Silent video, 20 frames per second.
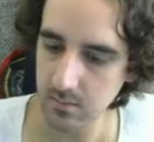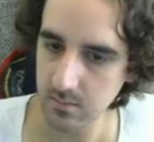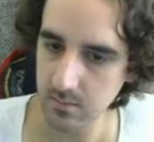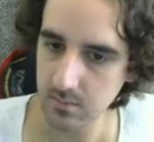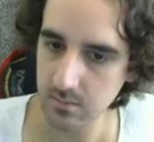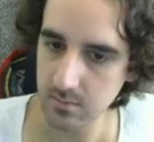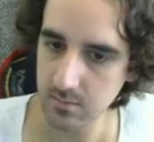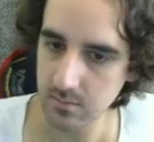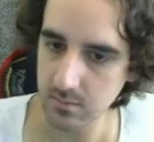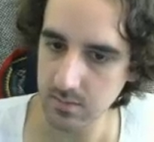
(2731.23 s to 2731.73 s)

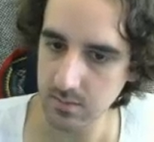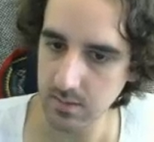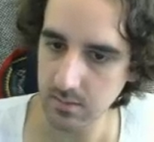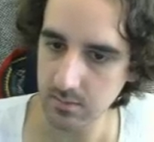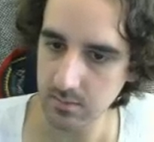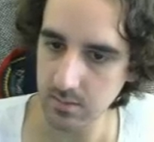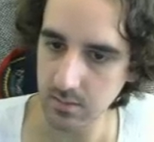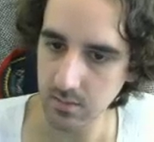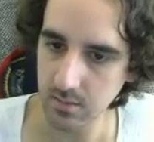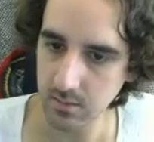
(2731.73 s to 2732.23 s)
So now
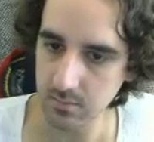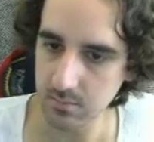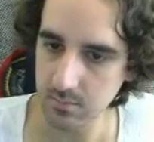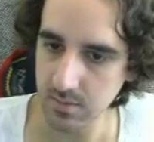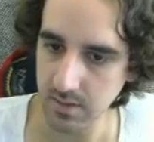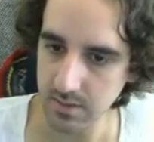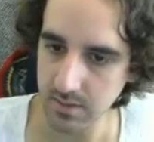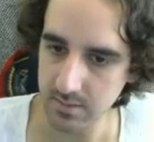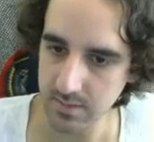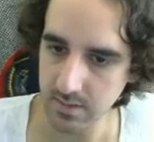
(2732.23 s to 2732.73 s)
the God
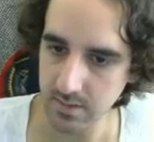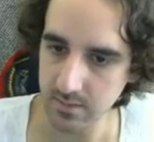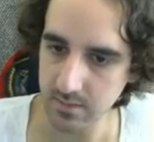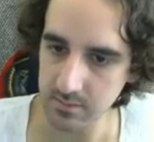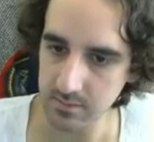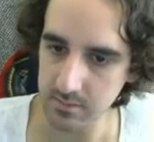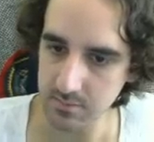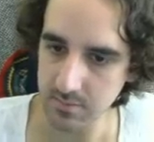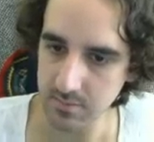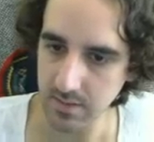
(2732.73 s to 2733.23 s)
Ray center
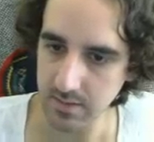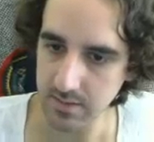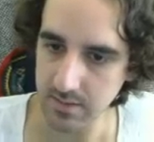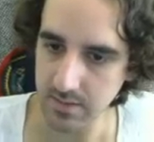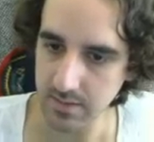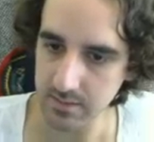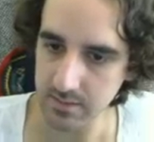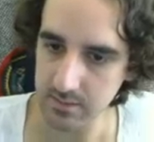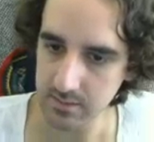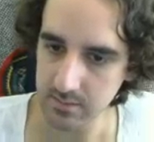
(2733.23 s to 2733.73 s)
is right
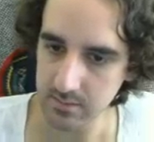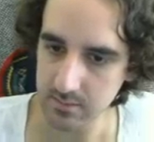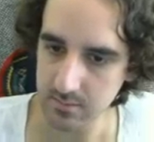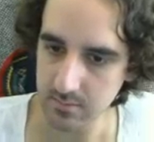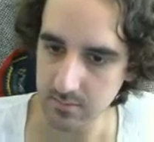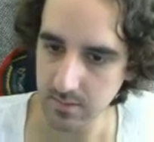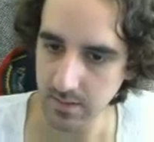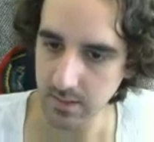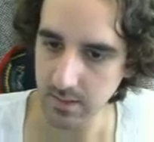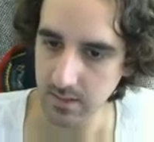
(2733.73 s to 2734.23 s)
there,
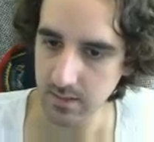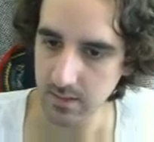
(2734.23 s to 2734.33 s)
right?